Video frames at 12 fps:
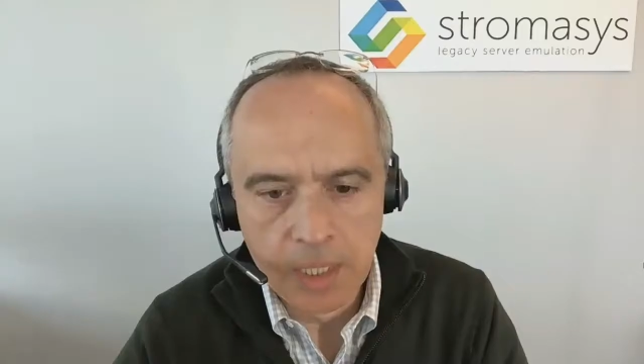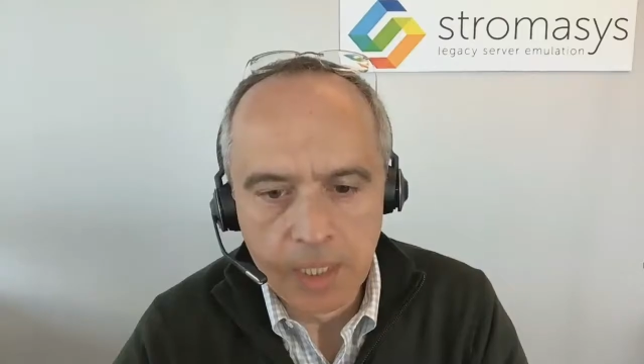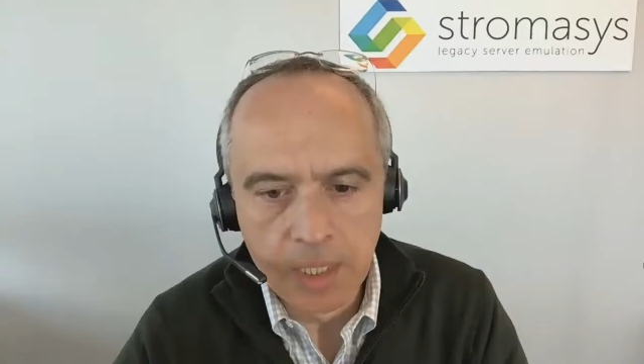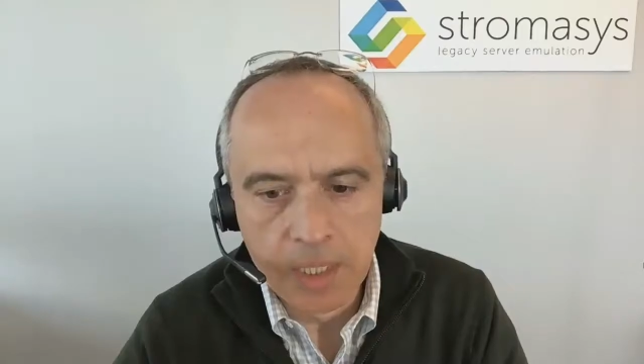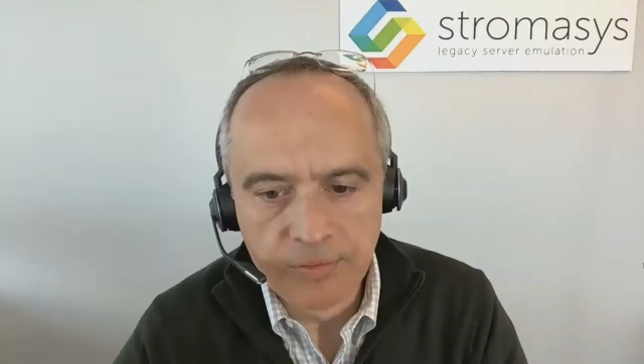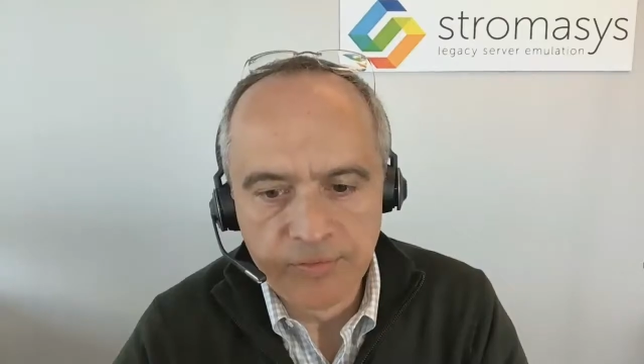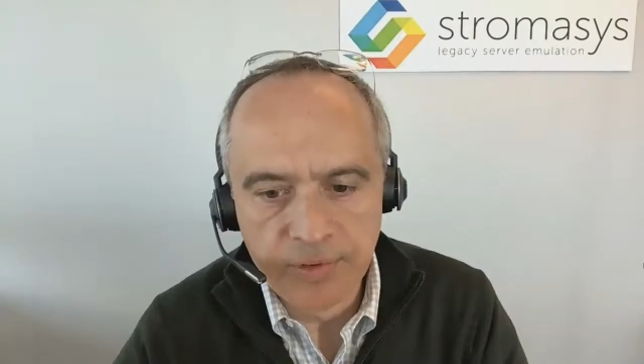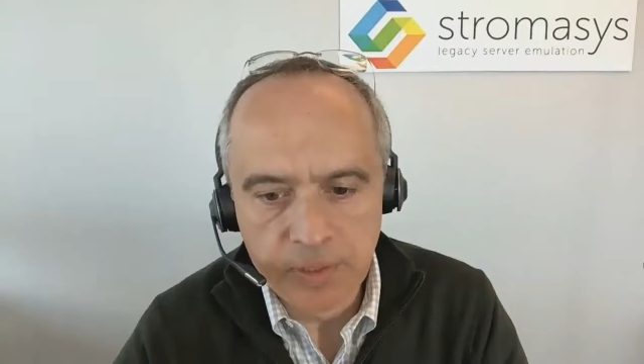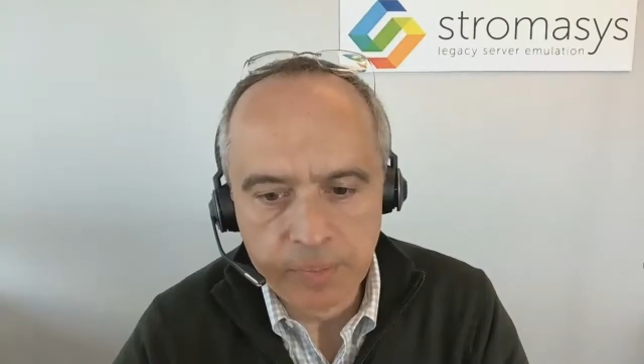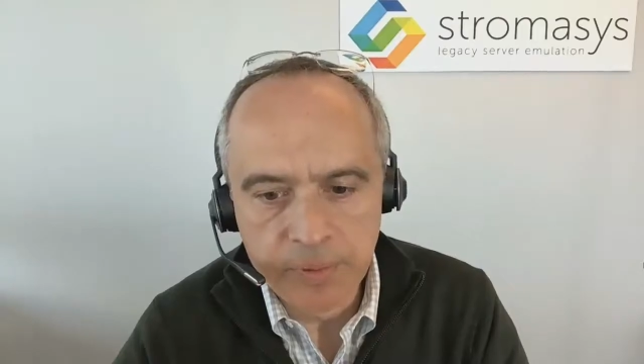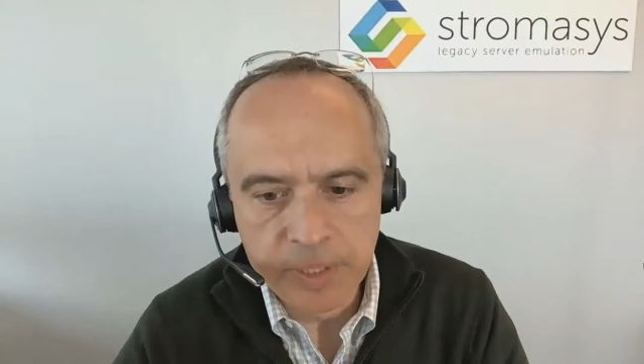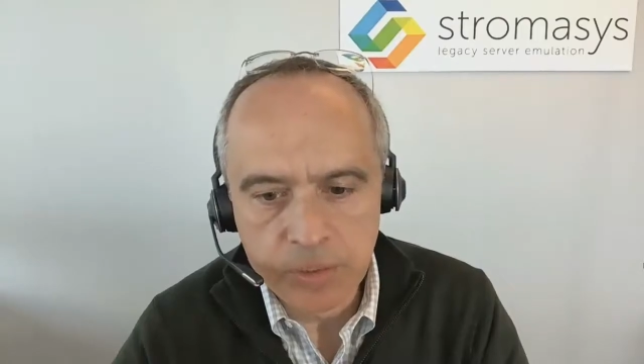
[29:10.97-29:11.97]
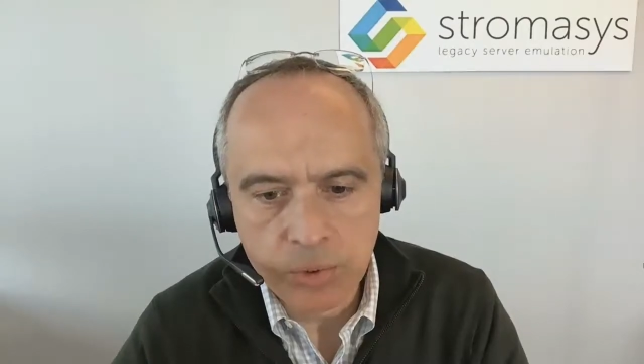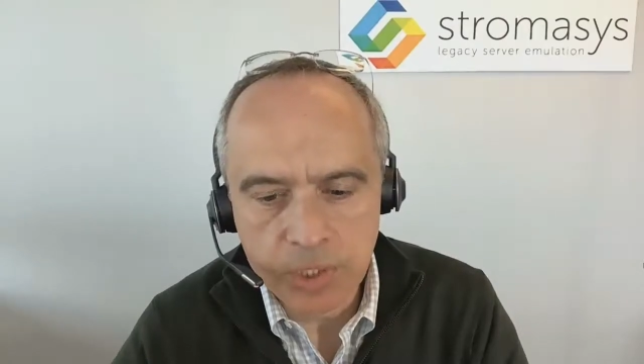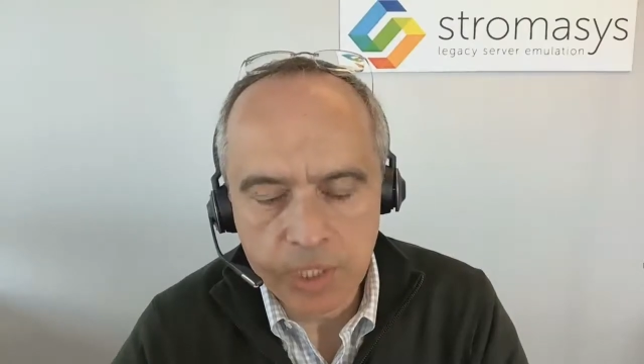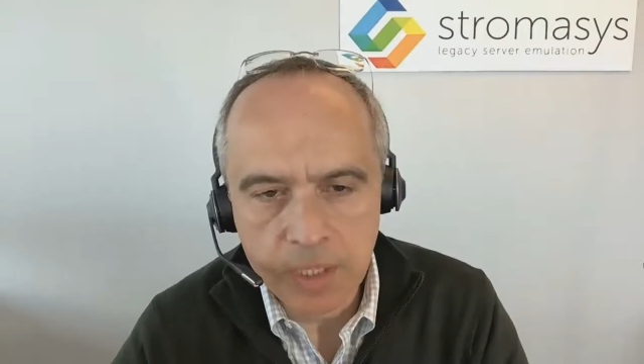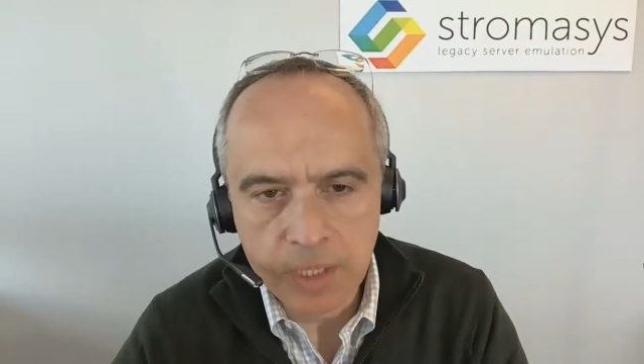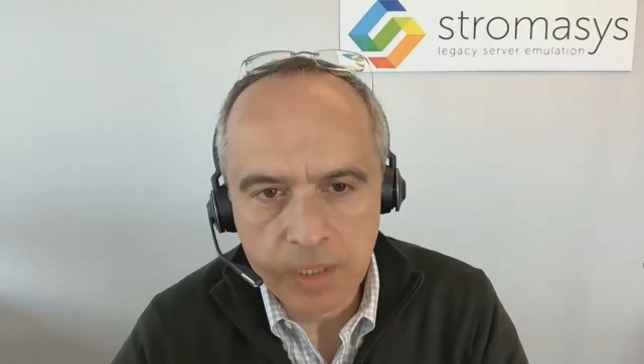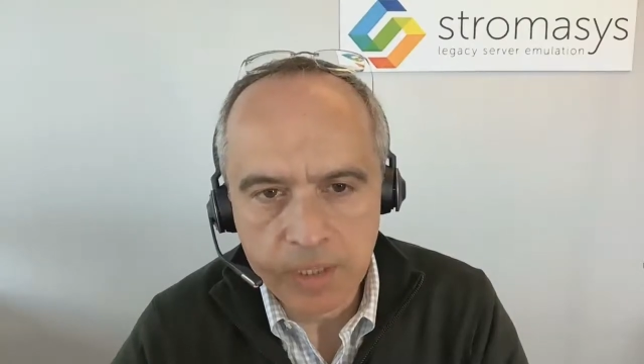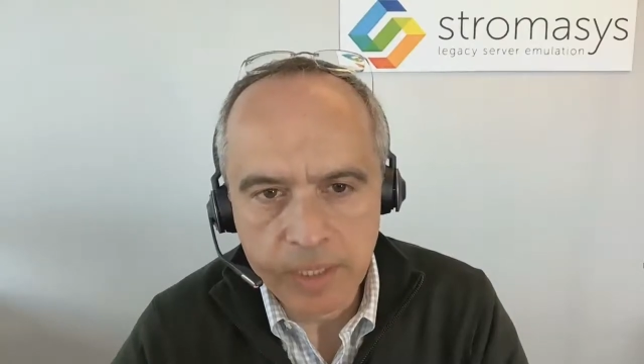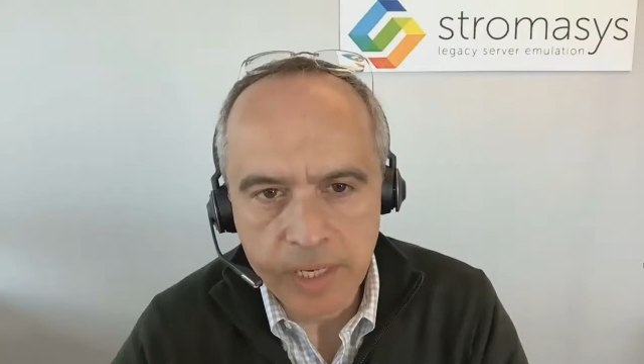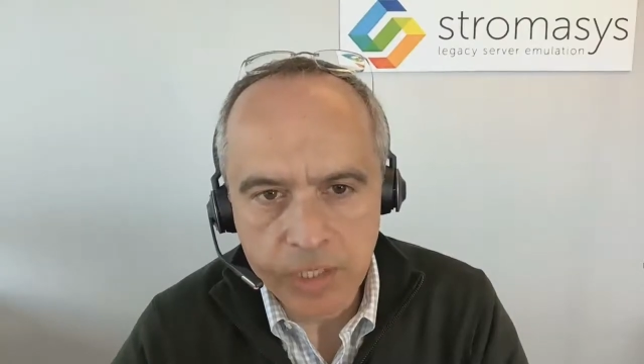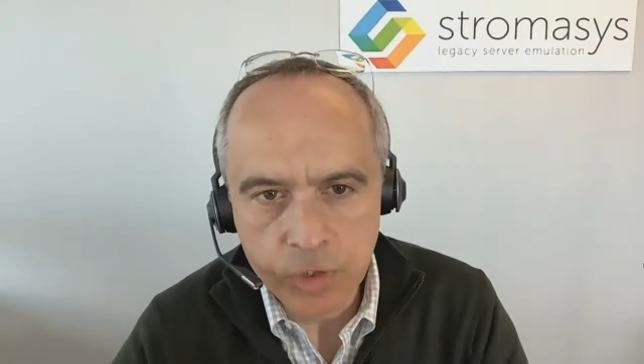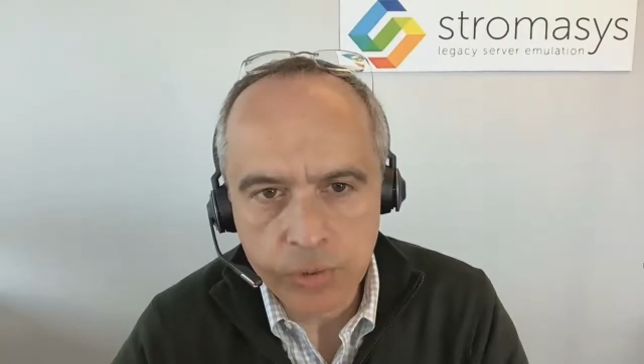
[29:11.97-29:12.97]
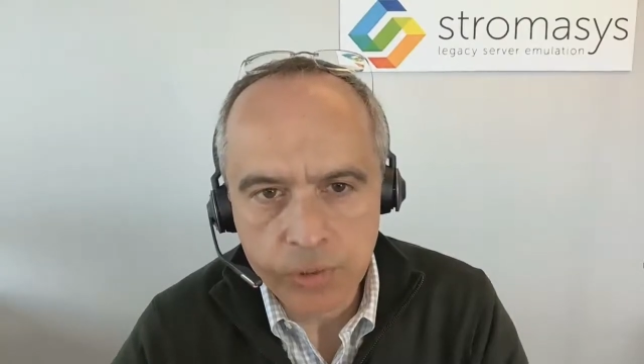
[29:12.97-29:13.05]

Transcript: I'm very pleased to say that the Azure